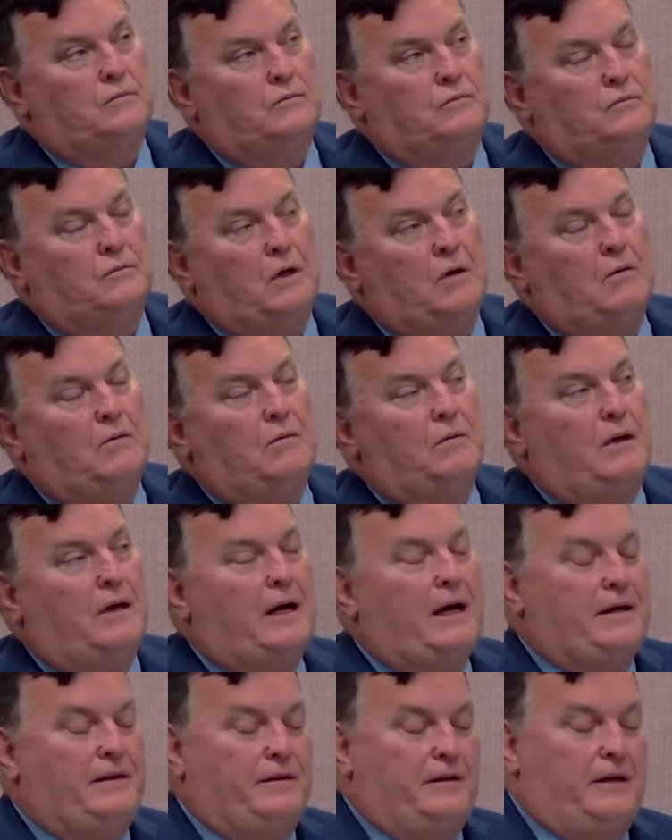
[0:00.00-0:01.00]
Well,
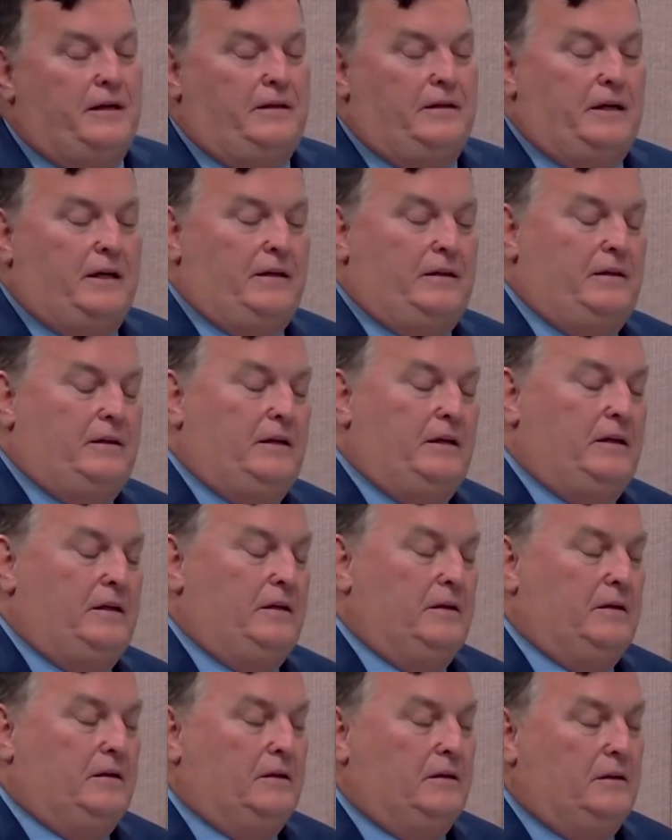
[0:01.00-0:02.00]
I think that
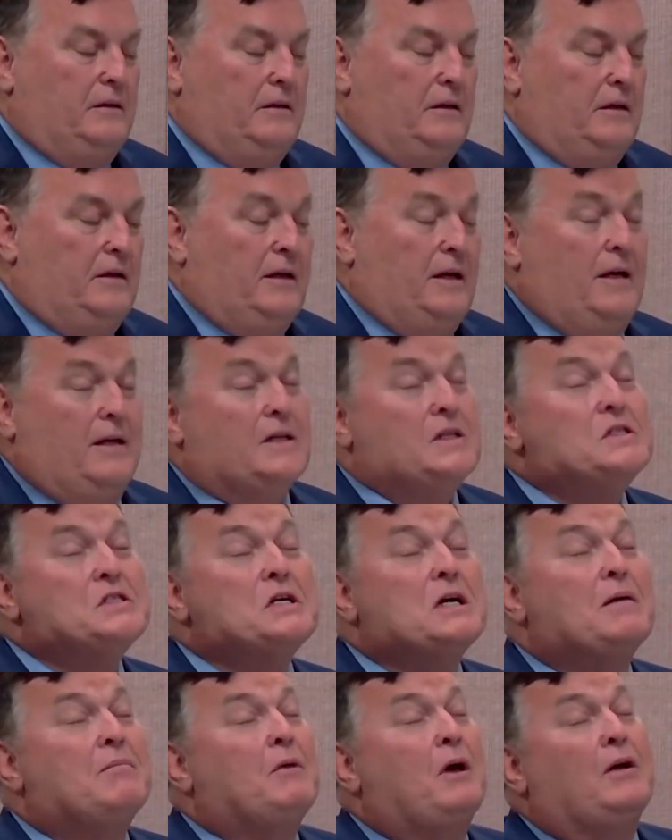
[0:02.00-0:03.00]

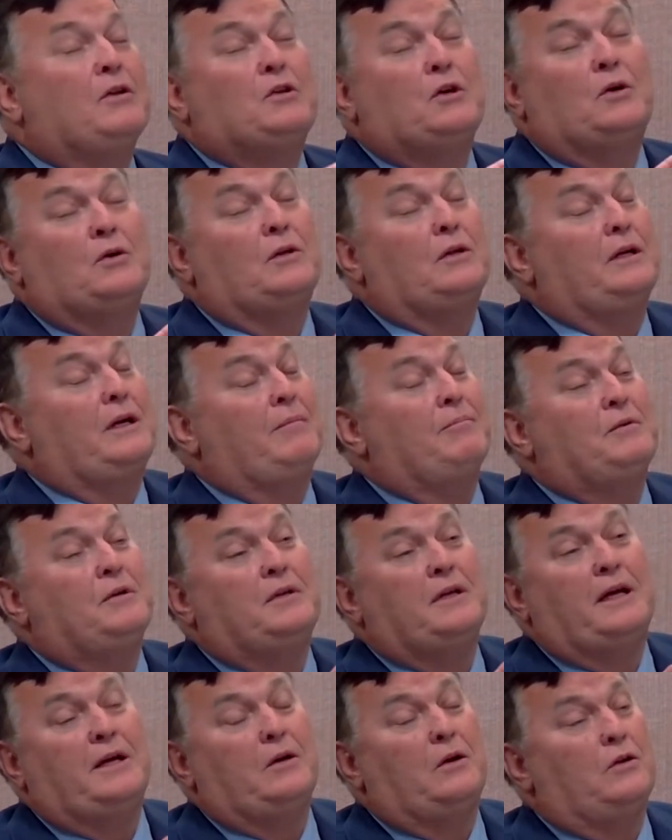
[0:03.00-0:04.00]
I'm not totally up to
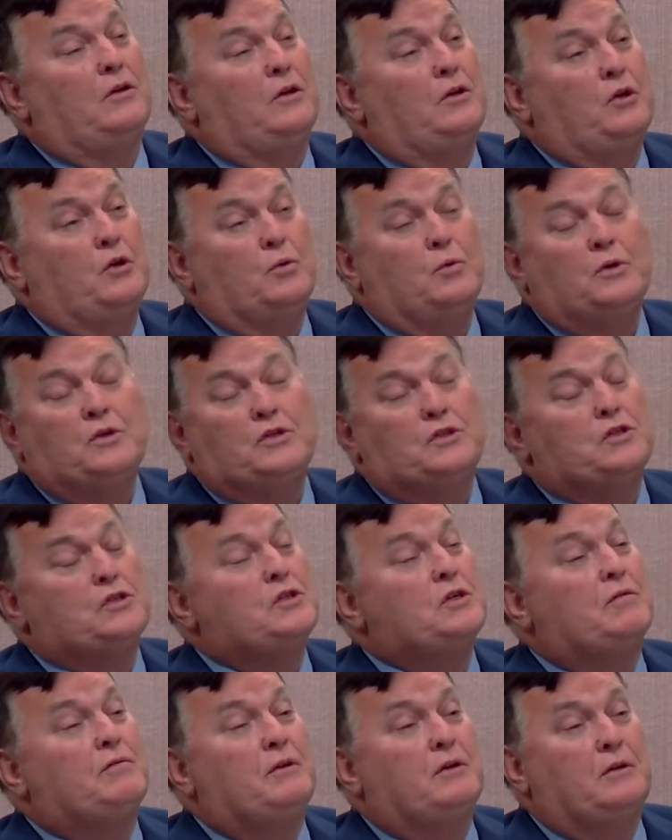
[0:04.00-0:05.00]
date on the nuances
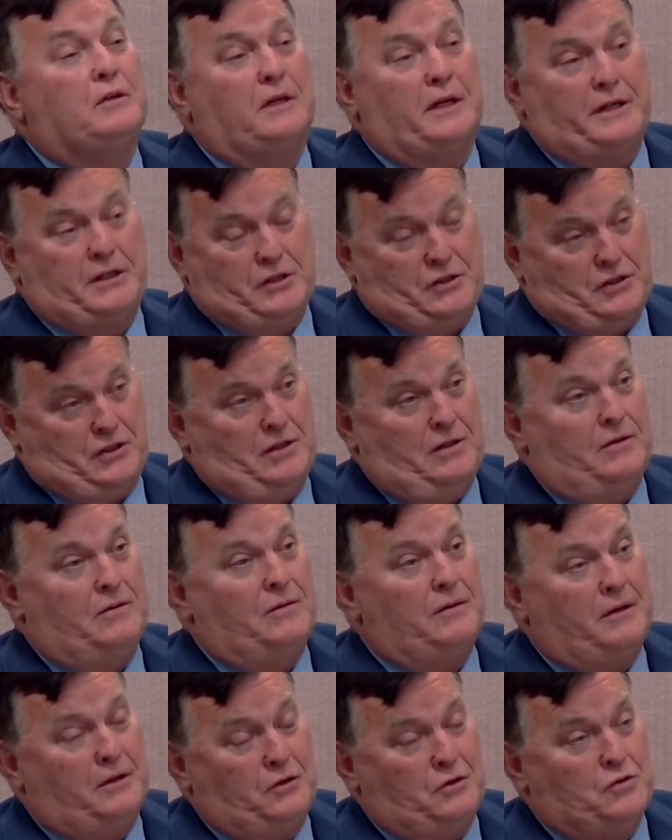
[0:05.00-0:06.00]
of the latest
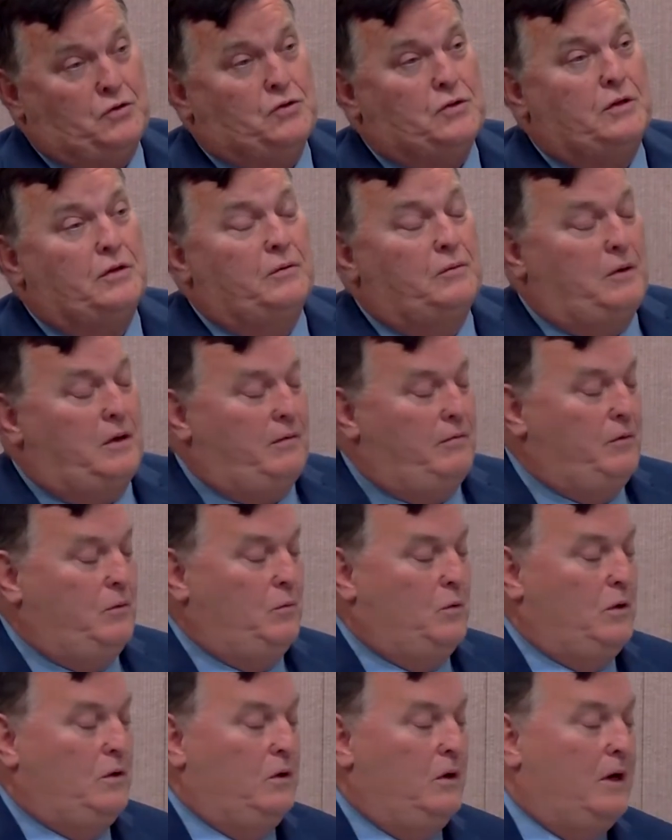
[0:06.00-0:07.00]
issues of the
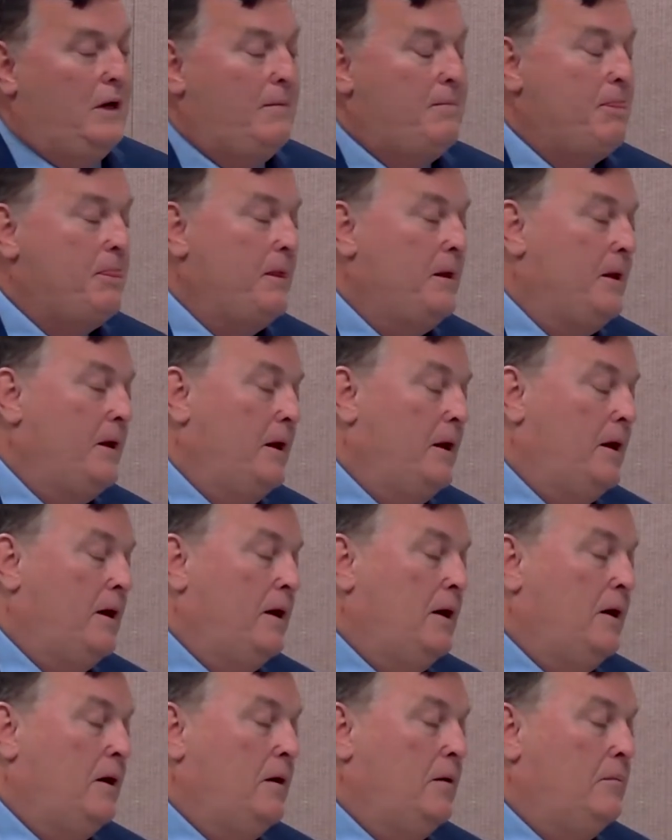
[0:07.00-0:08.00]
Woodlot.
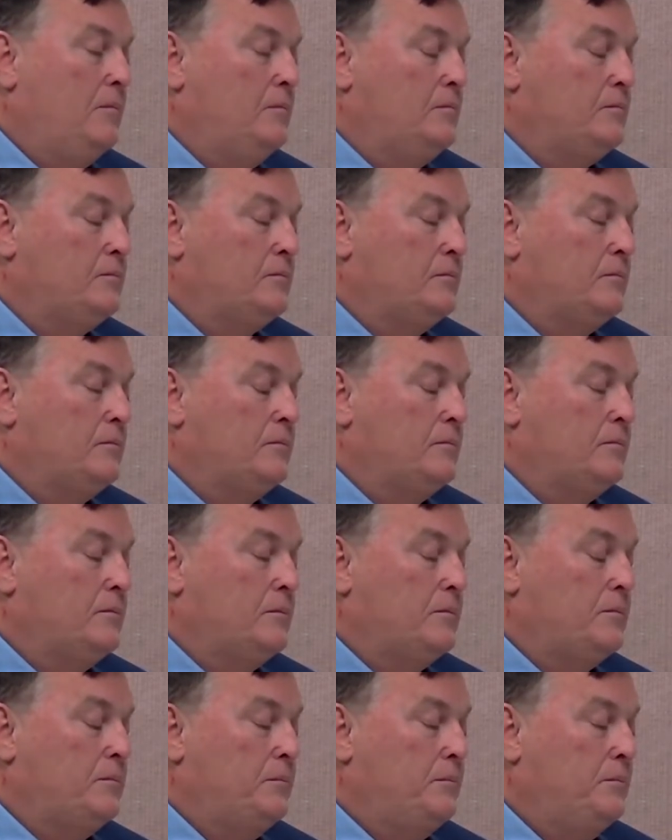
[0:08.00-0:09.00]

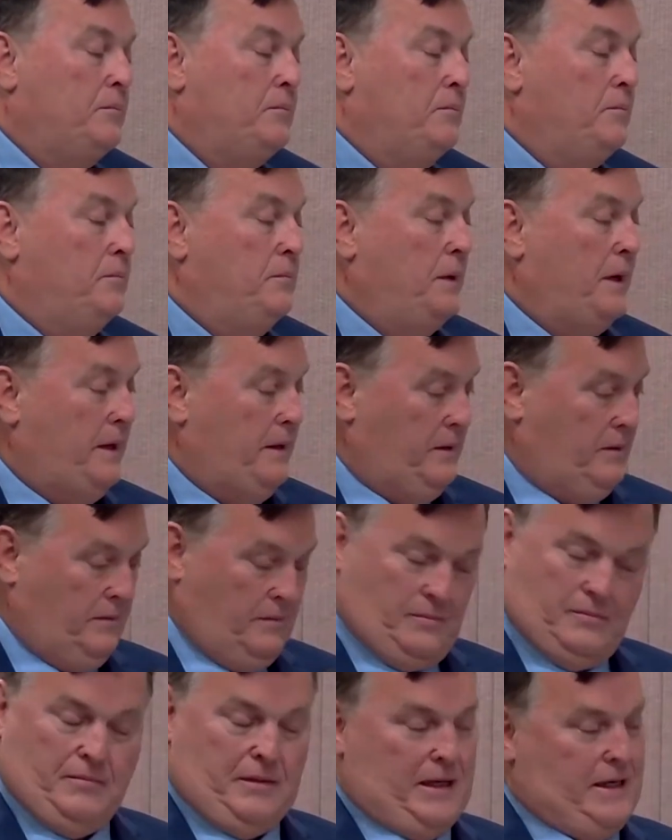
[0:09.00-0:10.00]
But
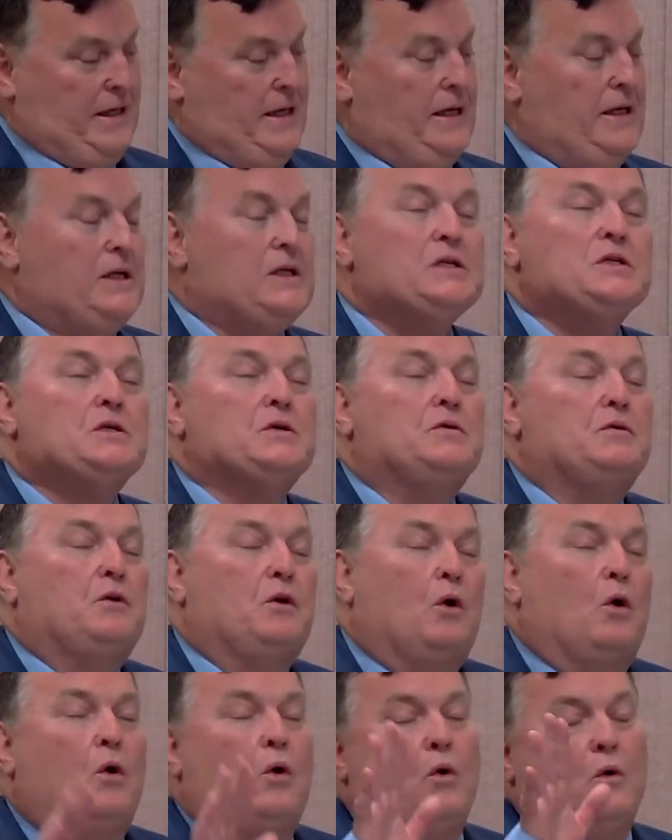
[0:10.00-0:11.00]
my
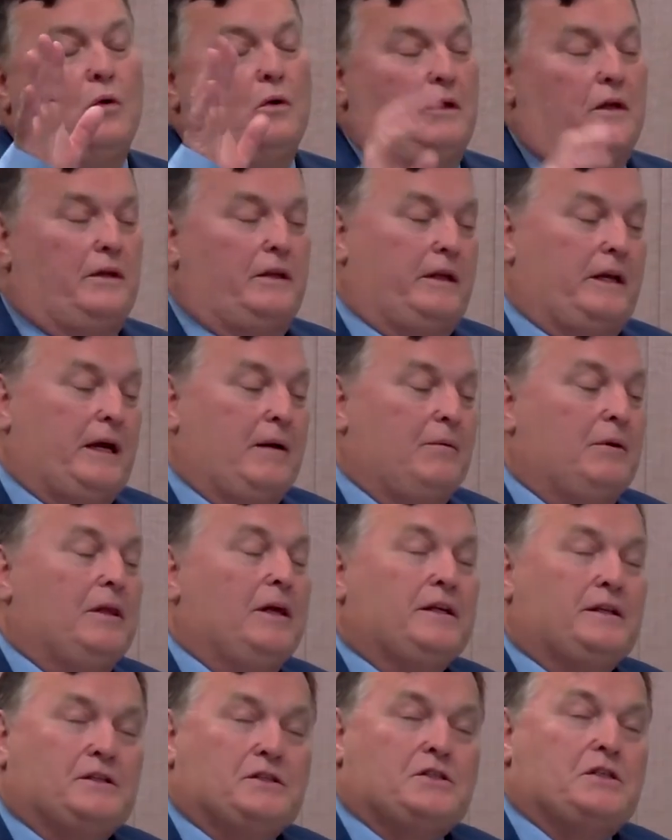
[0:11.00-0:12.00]
goal that I would
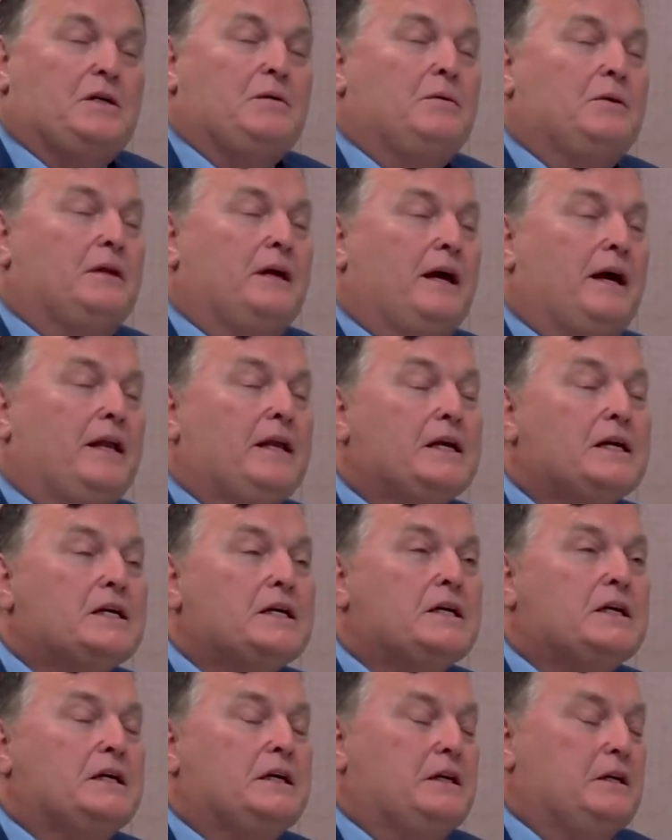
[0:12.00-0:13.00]
like to see with that
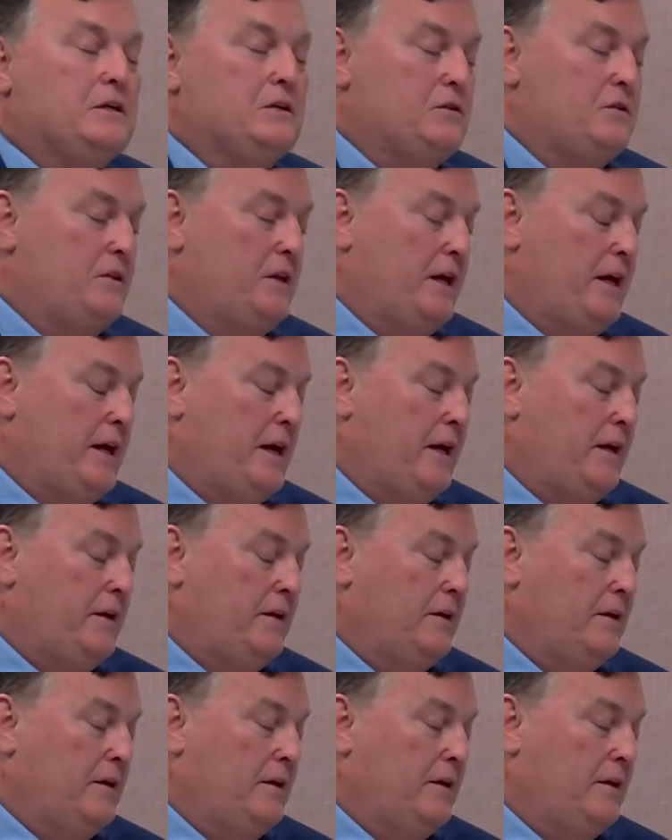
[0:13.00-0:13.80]
is that